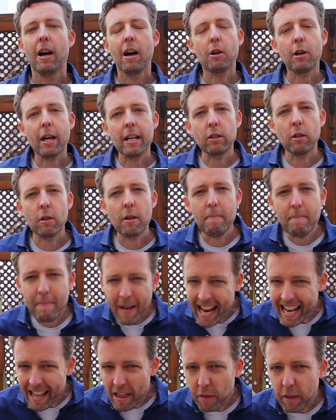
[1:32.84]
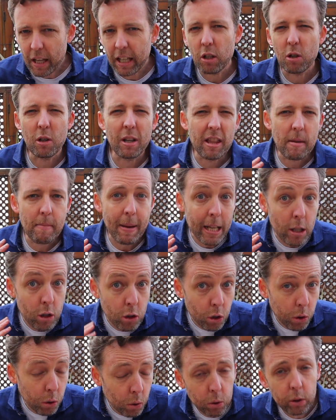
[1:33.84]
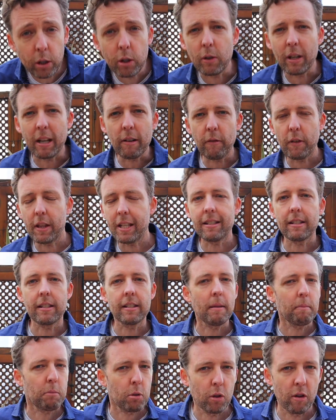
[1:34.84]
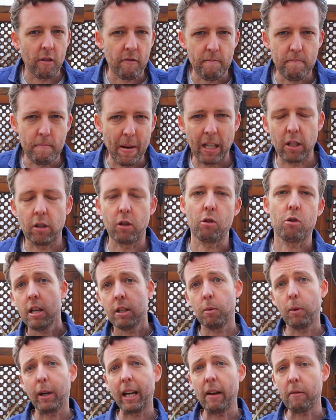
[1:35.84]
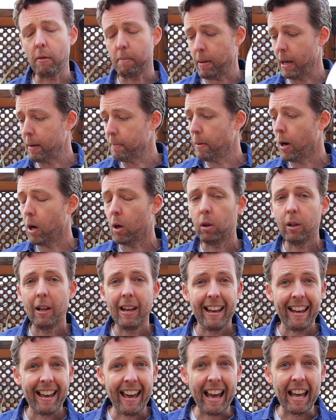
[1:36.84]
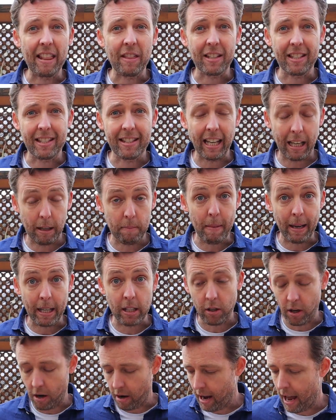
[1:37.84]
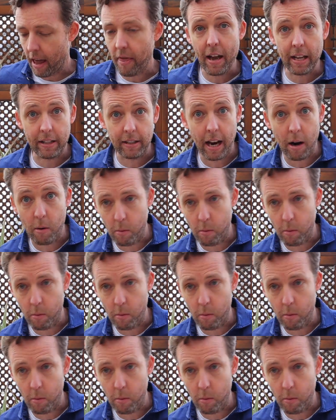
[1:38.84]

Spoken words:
Okay, so the main thing you need, the main tool you need for this is some sort of mixer. So we're gonna have a big bowl and the stick mixer, and that's how